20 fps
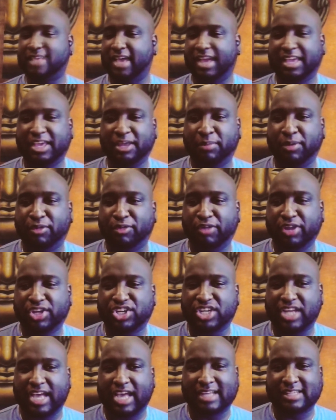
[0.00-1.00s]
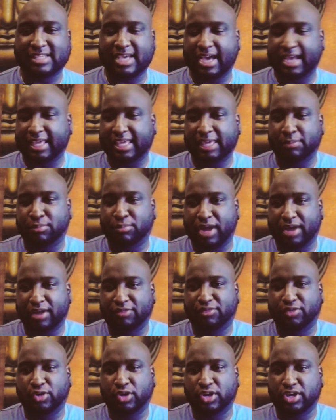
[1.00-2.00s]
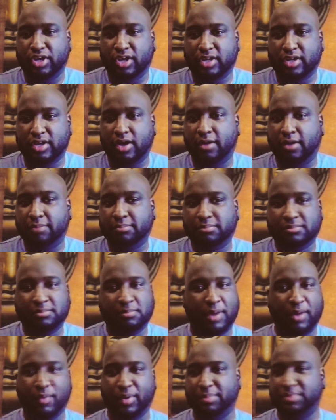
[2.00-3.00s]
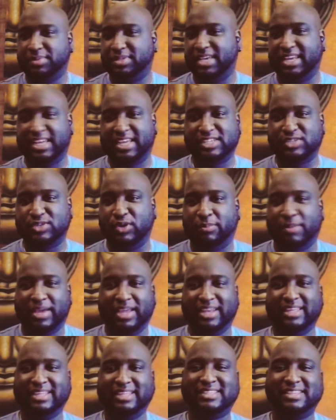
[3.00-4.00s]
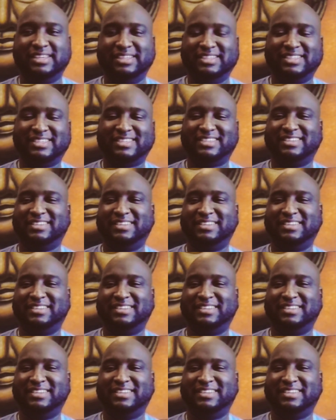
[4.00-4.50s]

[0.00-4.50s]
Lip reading: I can be reached at akeembranford.com. My website has all my details.